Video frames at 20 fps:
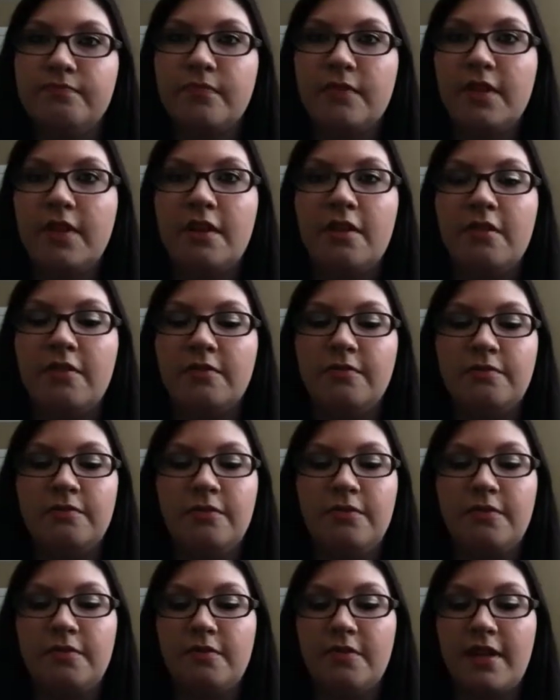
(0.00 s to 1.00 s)
you know,
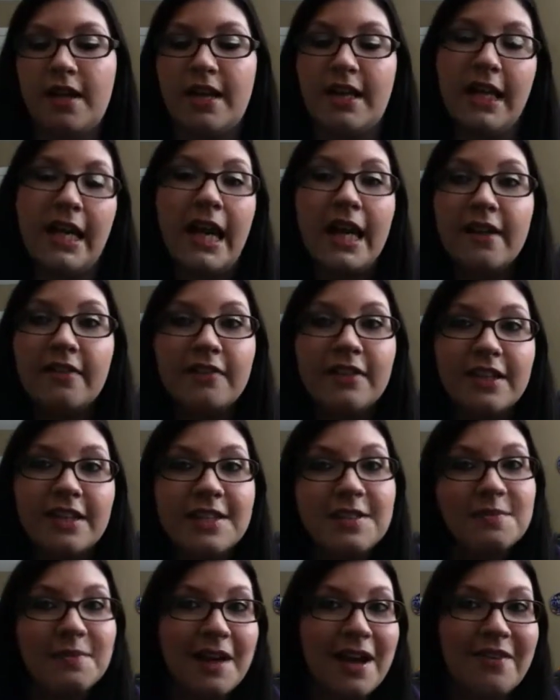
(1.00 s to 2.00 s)
well, any kind of
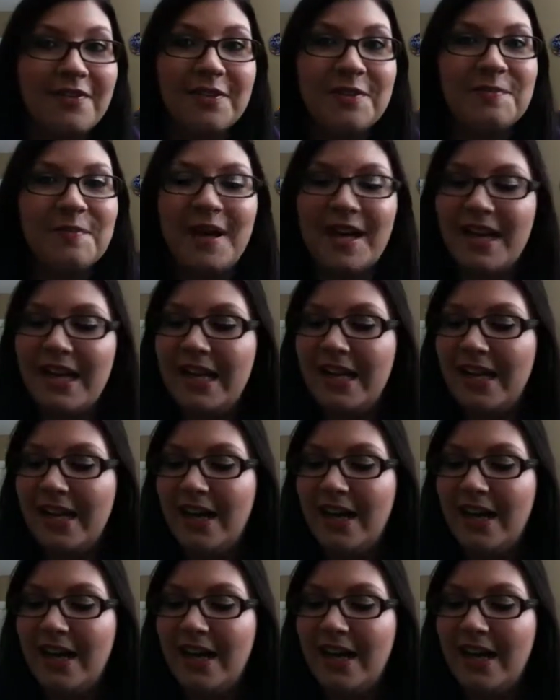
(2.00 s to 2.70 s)
lids, whatever, but